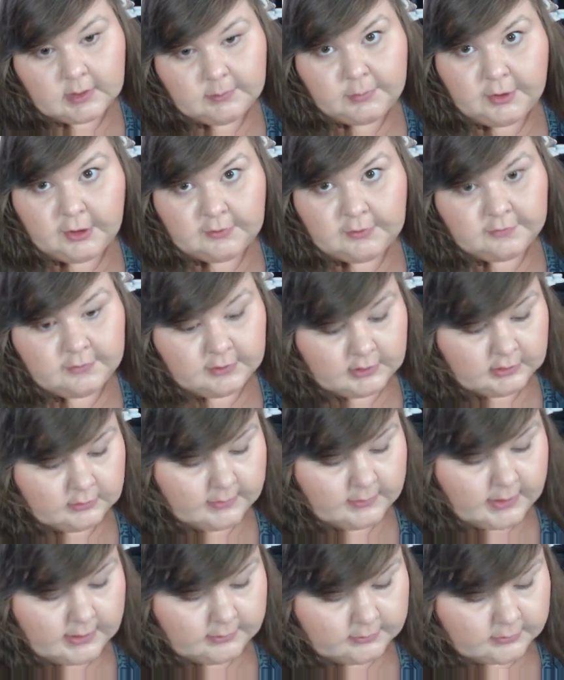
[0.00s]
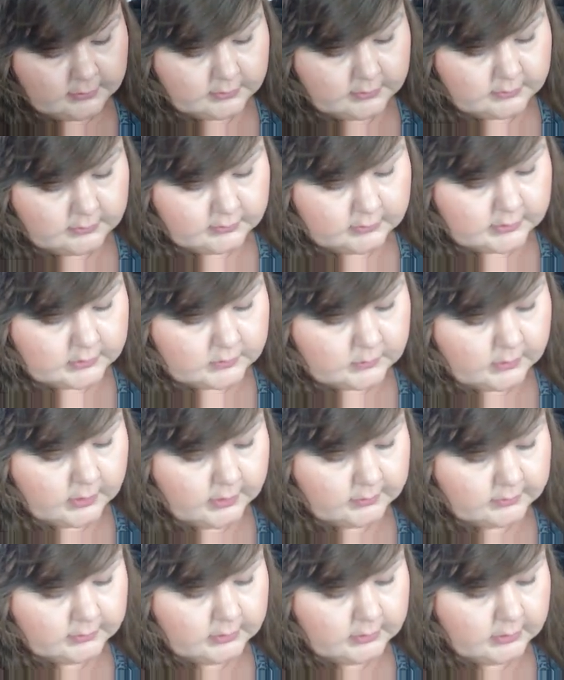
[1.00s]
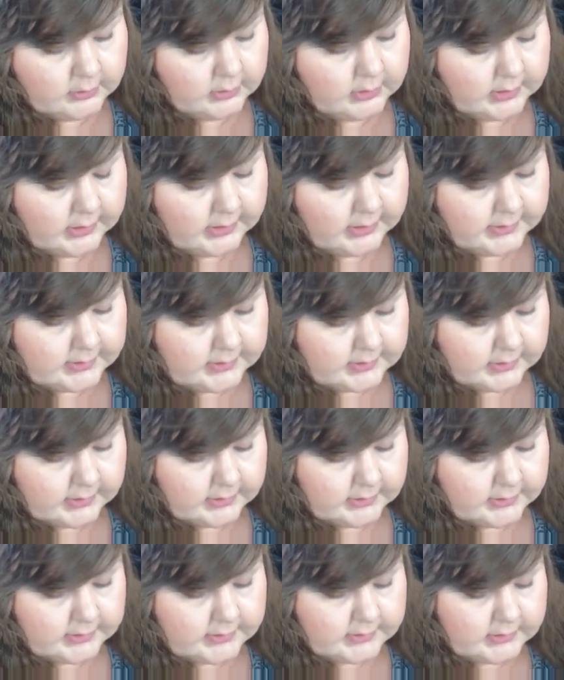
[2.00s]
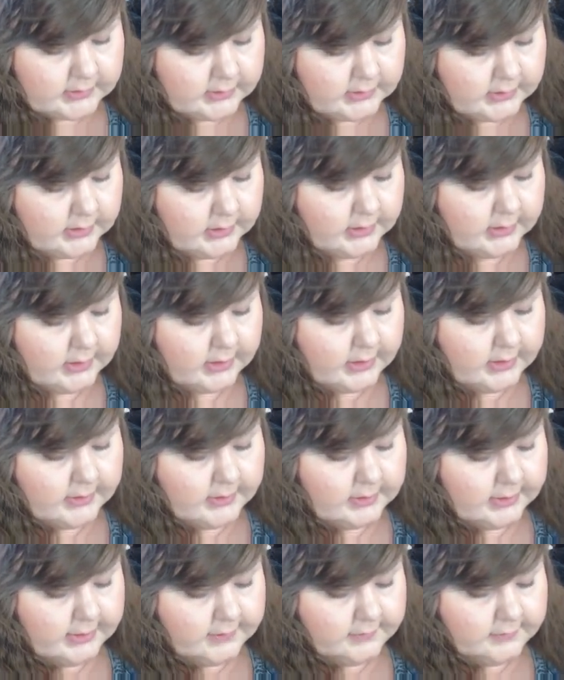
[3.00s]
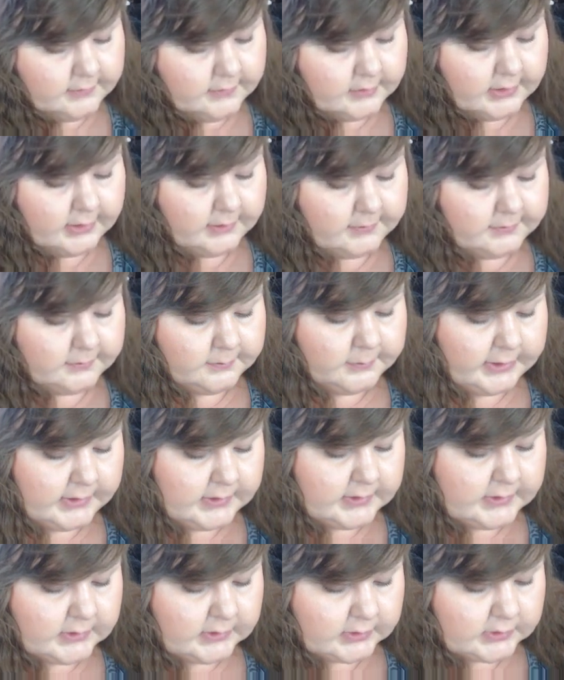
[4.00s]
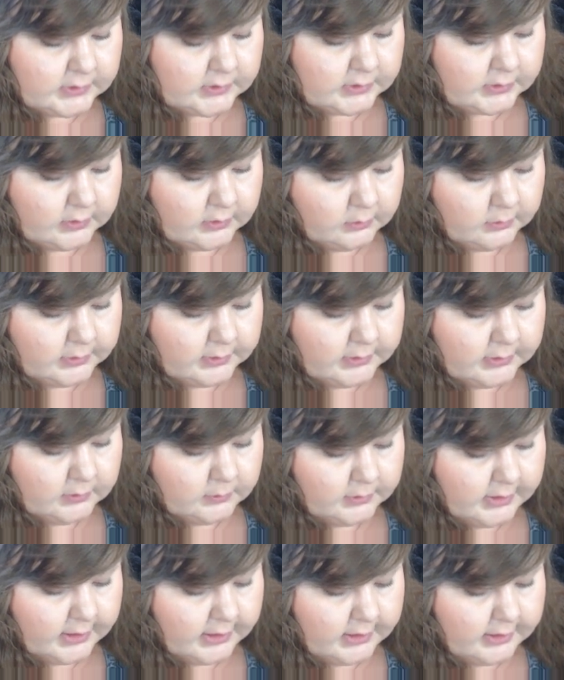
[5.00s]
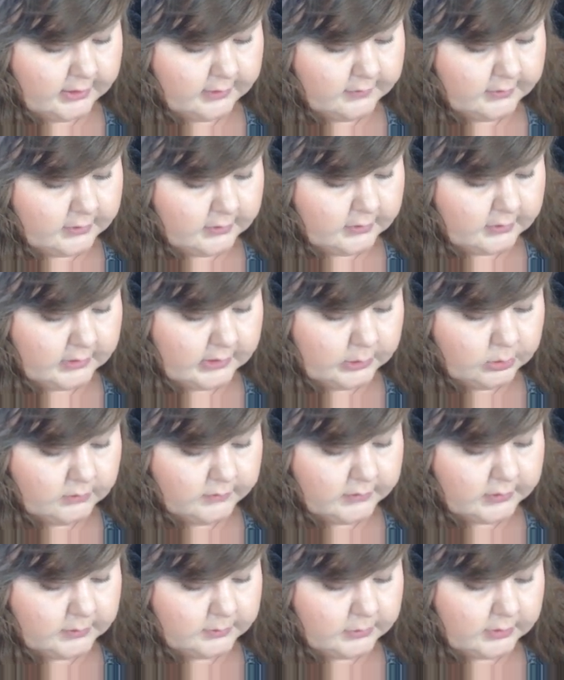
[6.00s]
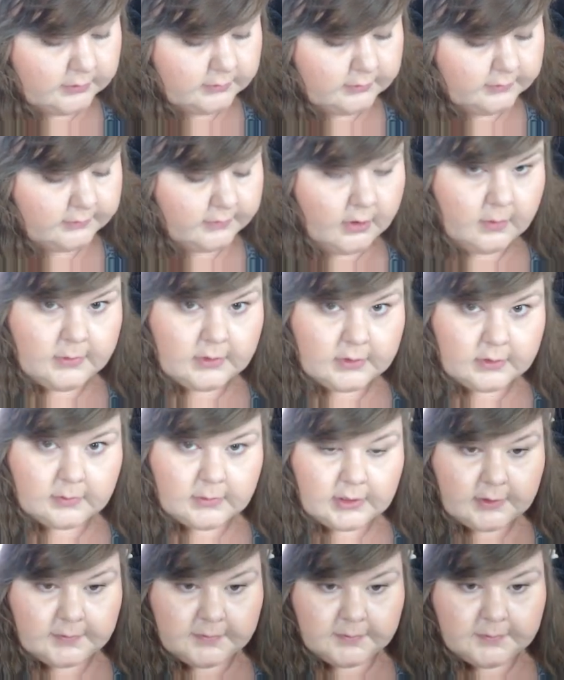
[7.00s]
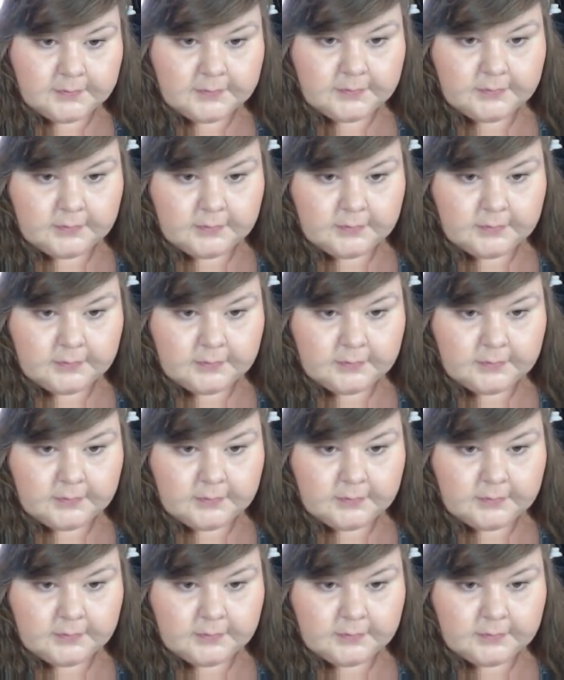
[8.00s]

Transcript: And perfectly round as well. Nice size. And then after that, basically to go with it, we have the equivalent, but in 4mm.